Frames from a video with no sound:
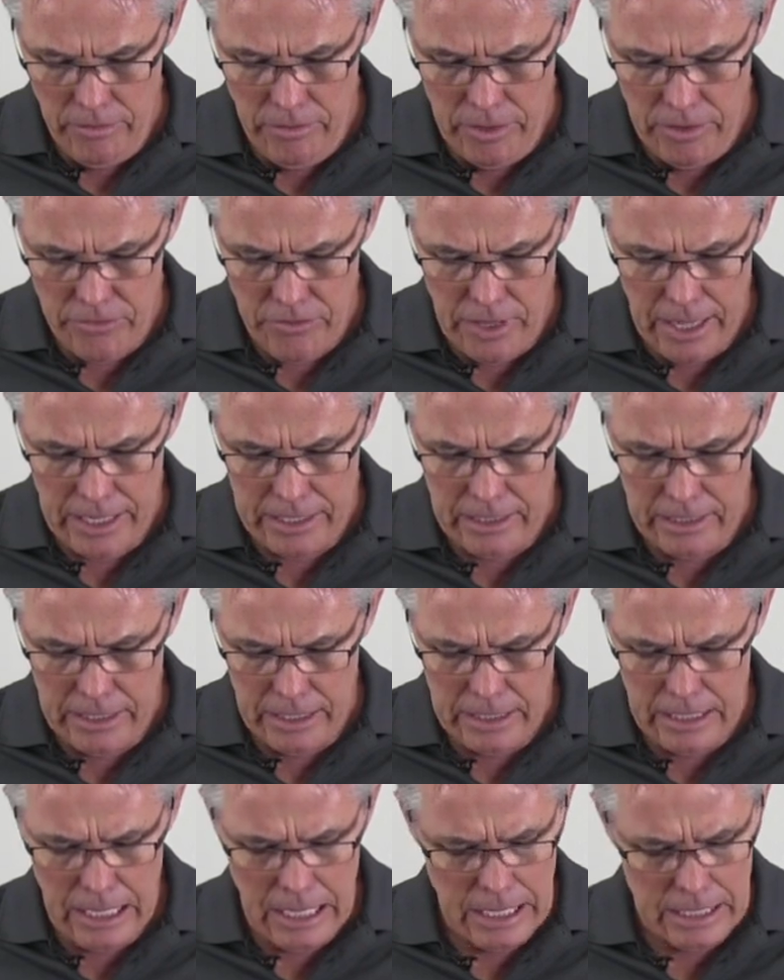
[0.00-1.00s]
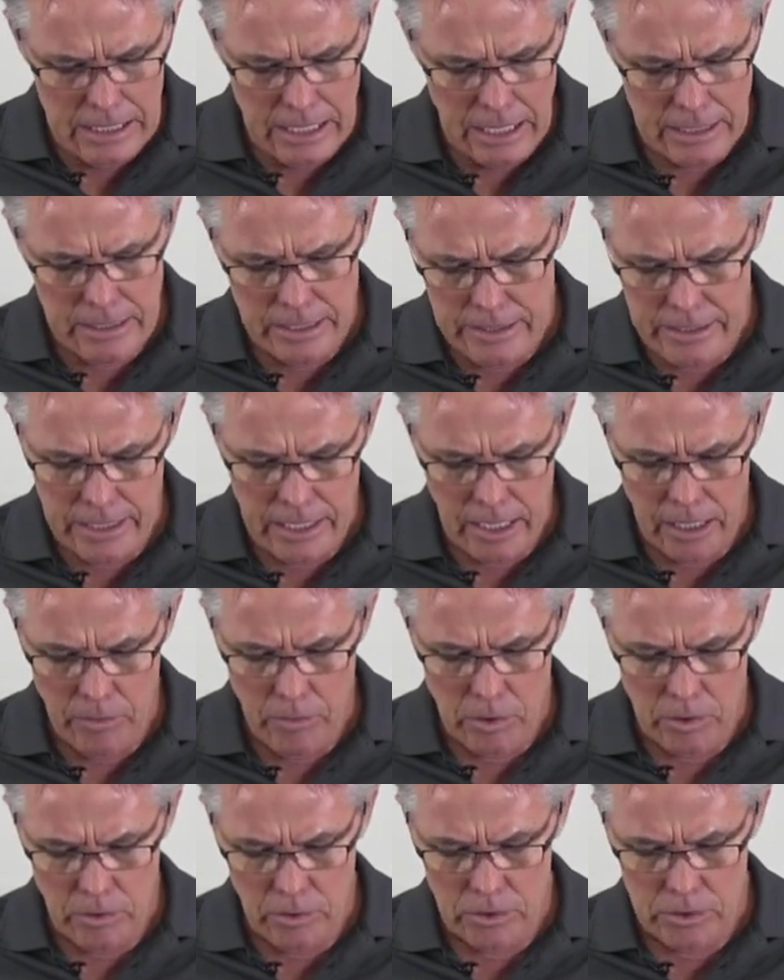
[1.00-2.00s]
there's that. And then the other thing I
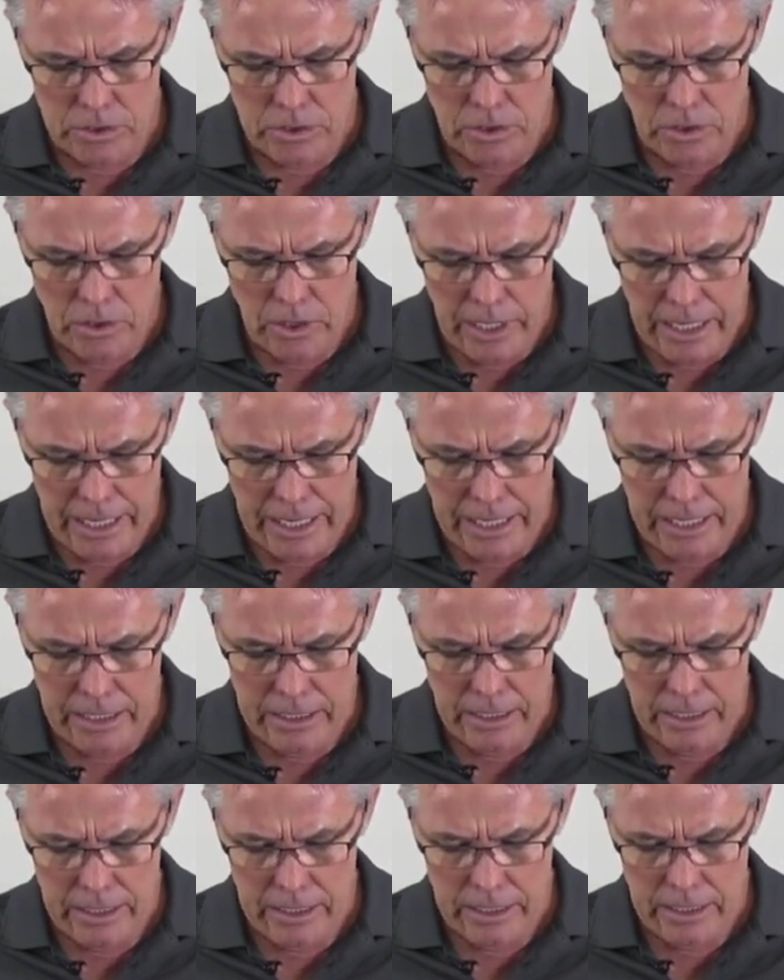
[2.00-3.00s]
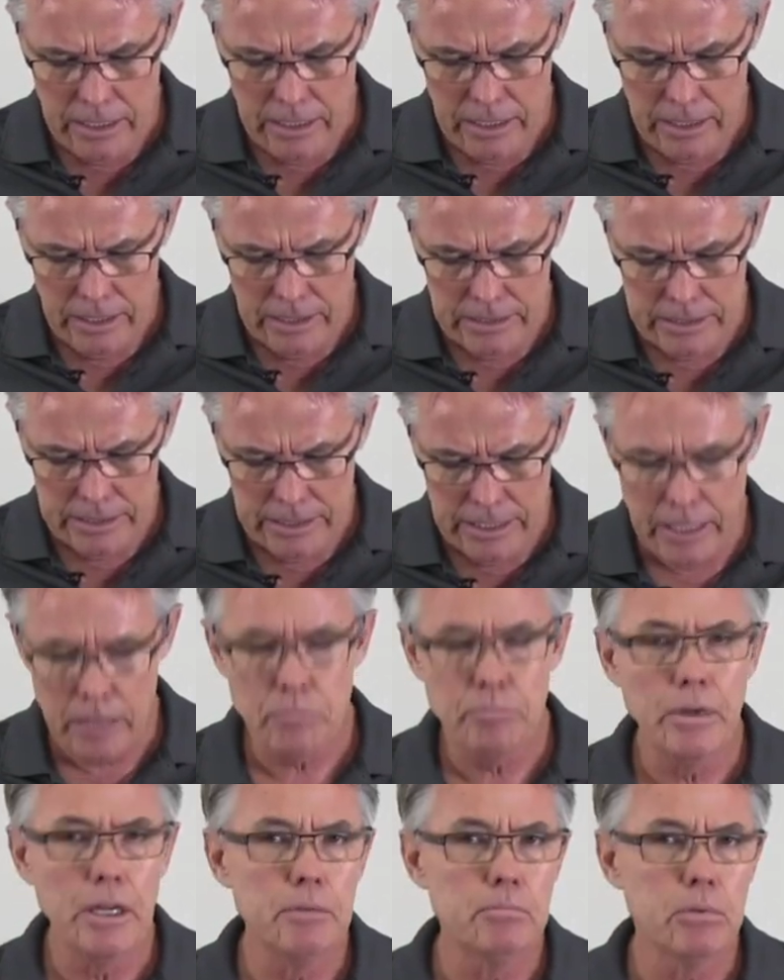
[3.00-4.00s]
would also add here is
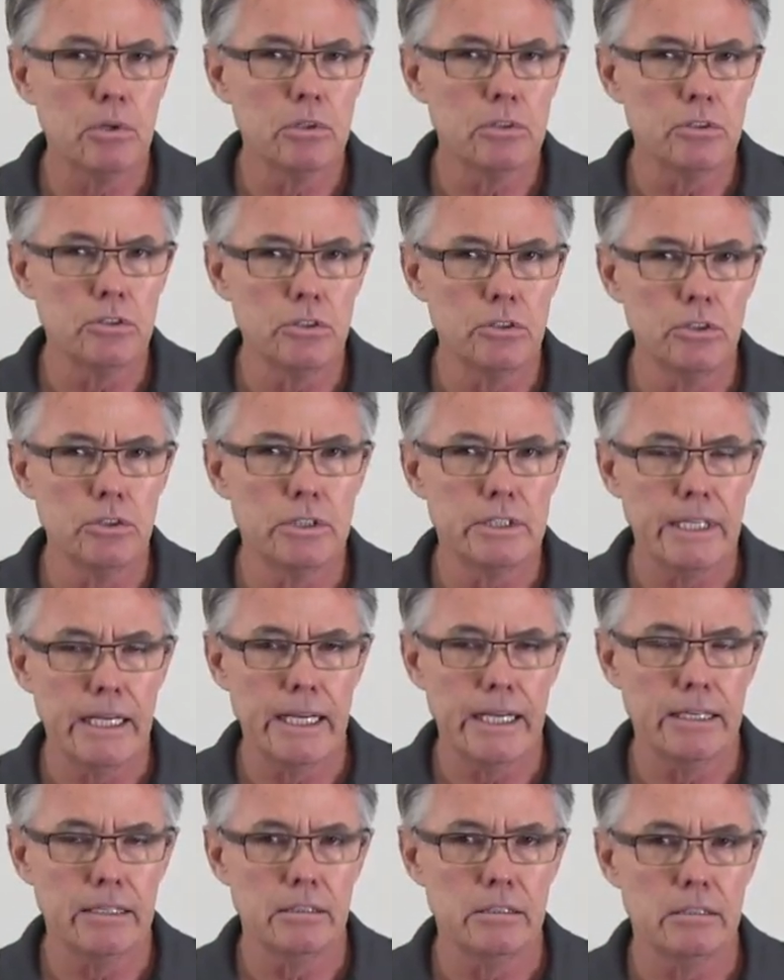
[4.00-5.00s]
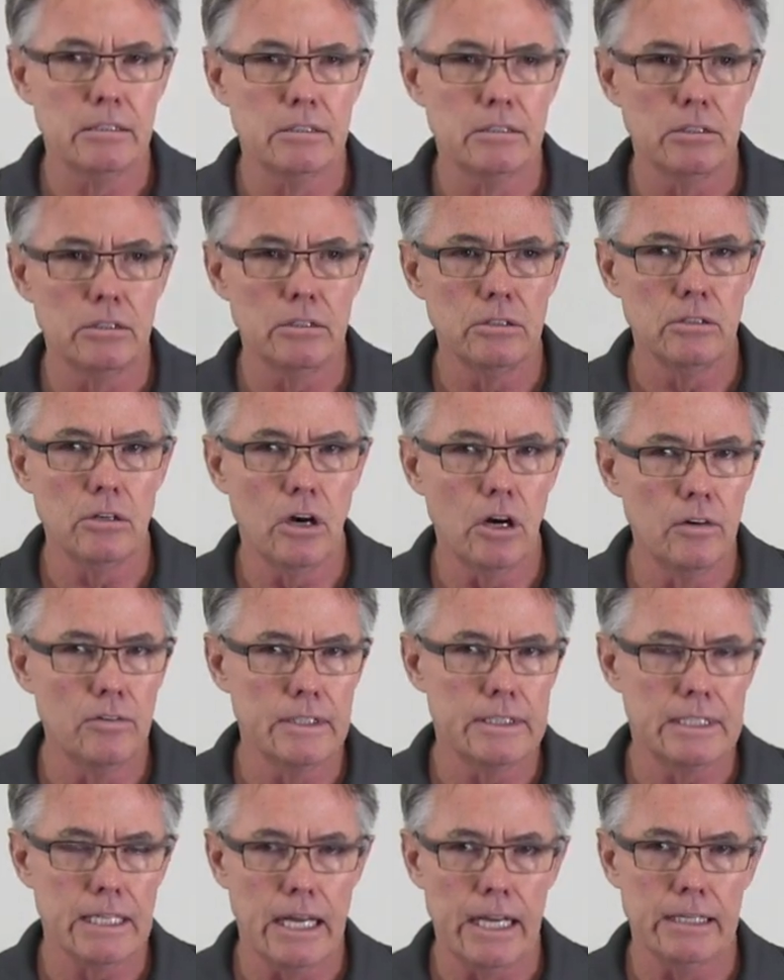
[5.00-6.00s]
that people do tend to
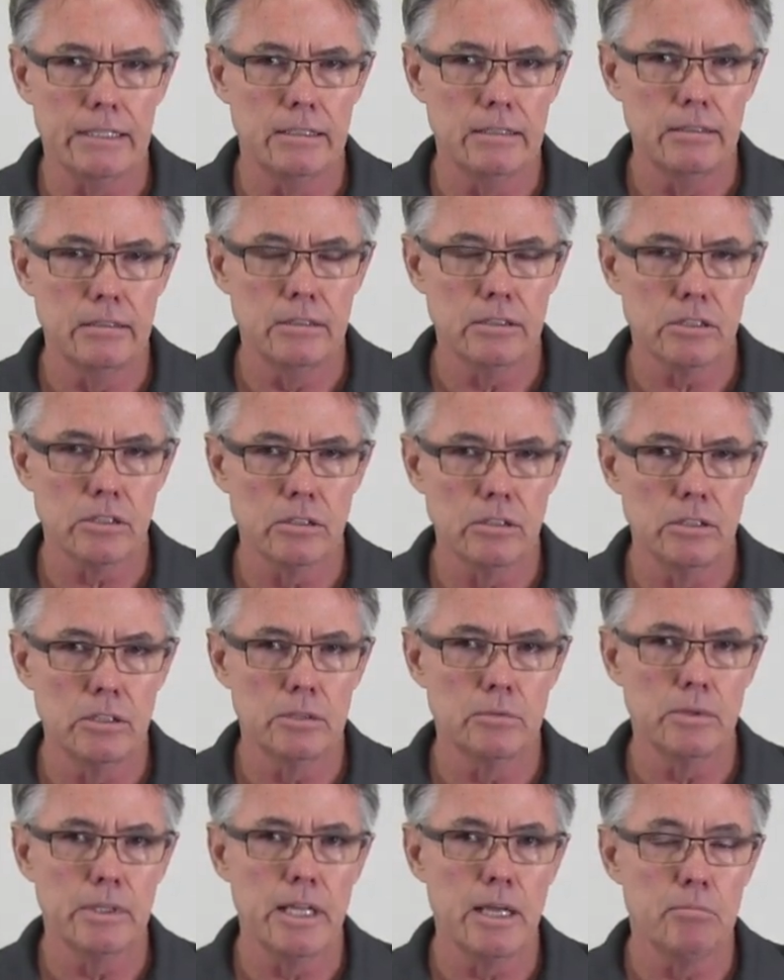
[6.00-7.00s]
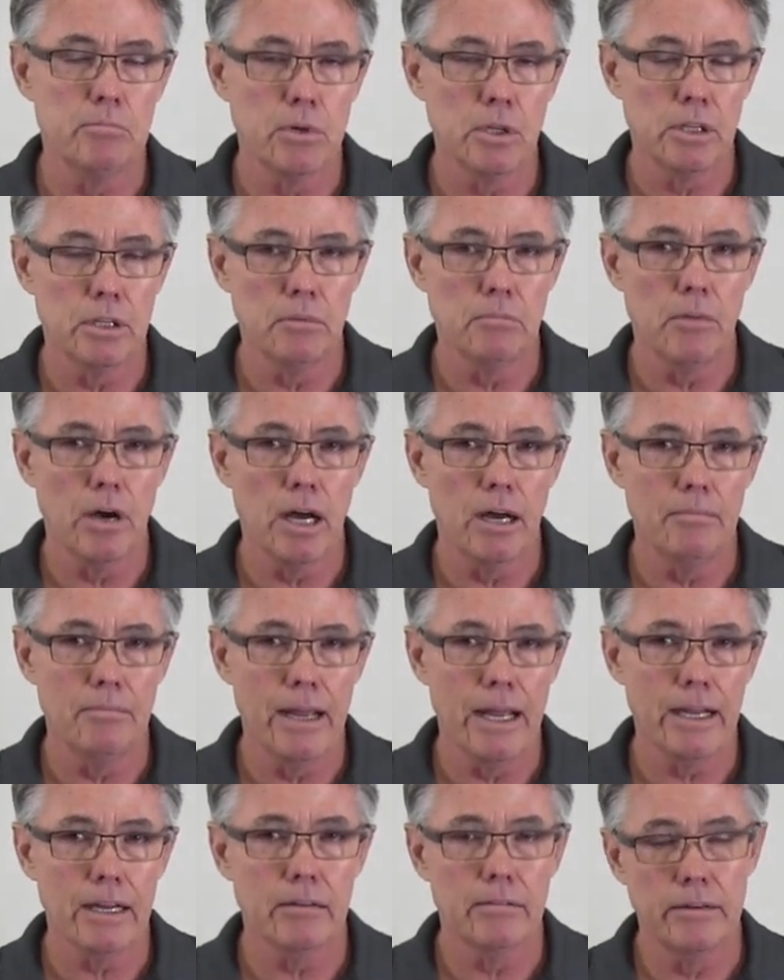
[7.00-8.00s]
over tighten the screws when they put the bar
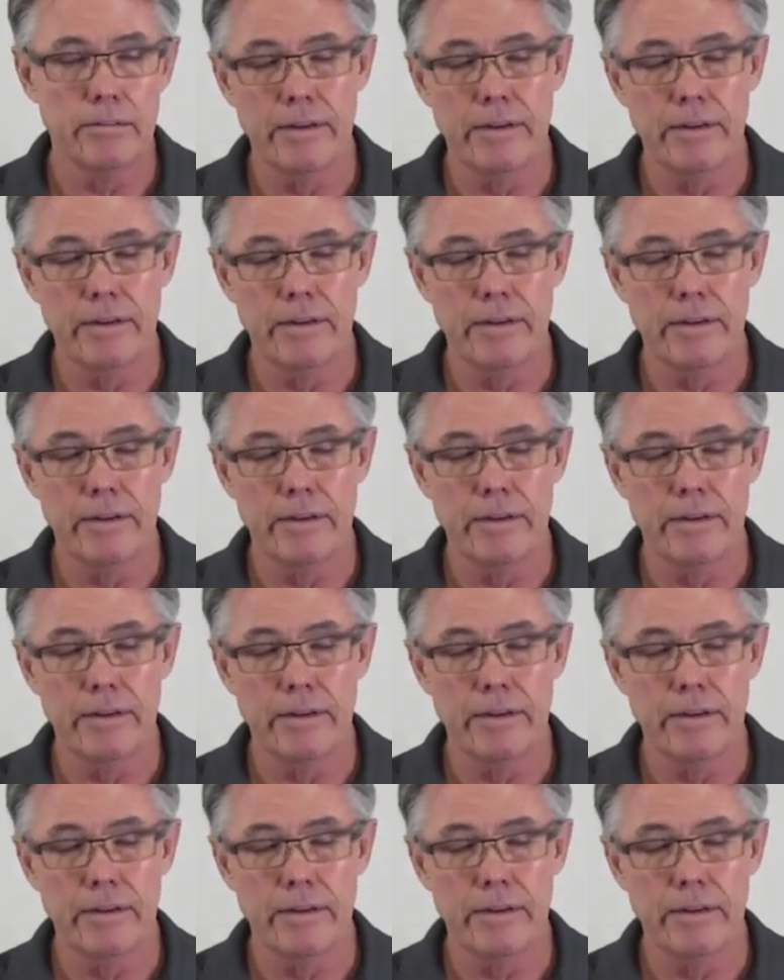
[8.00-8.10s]
back.